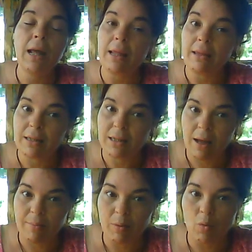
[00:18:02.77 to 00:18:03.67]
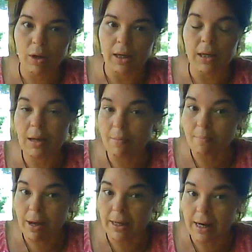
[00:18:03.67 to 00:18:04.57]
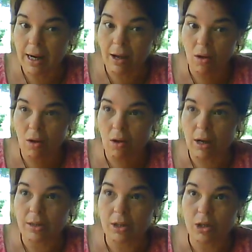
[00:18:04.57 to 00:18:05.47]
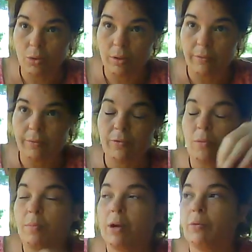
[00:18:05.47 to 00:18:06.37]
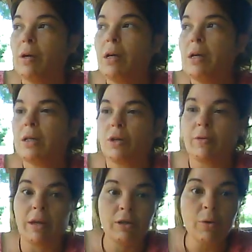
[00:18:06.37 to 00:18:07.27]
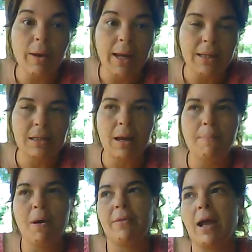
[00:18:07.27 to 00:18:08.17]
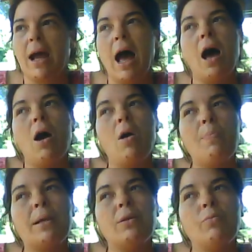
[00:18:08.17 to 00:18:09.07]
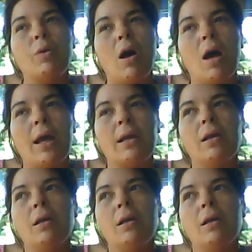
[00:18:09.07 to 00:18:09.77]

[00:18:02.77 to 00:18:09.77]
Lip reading: that this coming week, Monday on to the full moon. So there's you a heads up on that. I hope I do not